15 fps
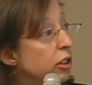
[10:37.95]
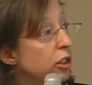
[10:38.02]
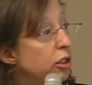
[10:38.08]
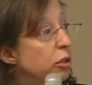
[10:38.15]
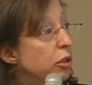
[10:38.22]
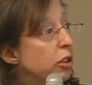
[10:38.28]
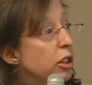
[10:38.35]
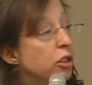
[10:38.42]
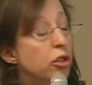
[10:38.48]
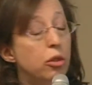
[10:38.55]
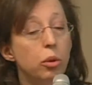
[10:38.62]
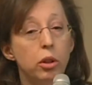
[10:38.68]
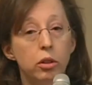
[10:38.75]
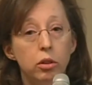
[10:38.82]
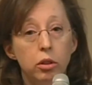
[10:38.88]
use
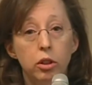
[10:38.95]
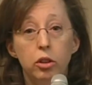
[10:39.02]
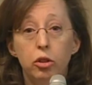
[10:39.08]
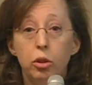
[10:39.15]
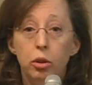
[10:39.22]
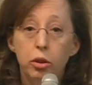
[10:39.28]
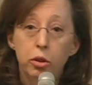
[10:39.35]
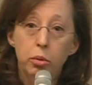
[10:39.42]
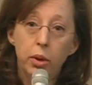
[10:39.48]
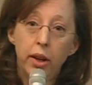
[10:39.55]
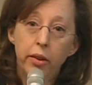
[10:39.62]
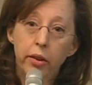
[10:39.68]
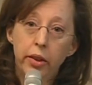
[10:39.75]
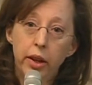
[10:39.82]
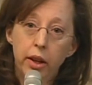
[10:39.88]
historical controls
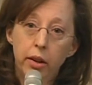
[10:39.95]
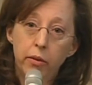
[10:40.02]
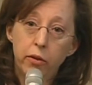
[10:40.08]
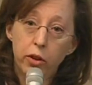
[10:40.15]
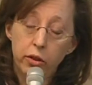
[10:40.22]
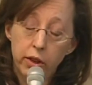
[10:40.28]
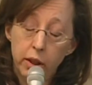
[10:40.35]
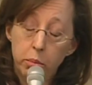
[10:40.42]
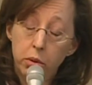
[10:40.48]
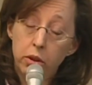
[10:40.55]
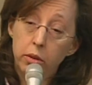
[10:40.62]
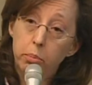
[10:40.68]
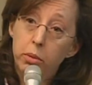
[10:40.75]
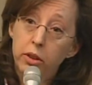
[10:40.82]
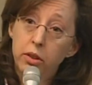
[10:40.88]
rather than, for example,
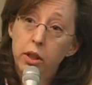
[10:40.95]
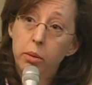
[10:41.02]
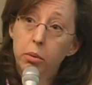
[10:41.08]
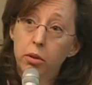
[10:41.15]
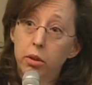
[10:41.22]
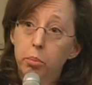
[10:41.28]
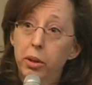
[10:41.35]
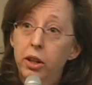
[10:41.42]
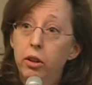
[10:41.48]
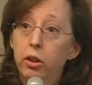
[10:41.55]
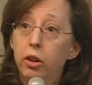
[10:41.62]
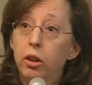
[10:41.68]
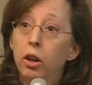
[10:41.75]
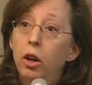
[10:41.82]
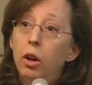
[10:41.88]
a placebo
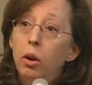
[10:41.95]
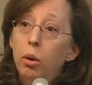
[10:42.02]
comparator.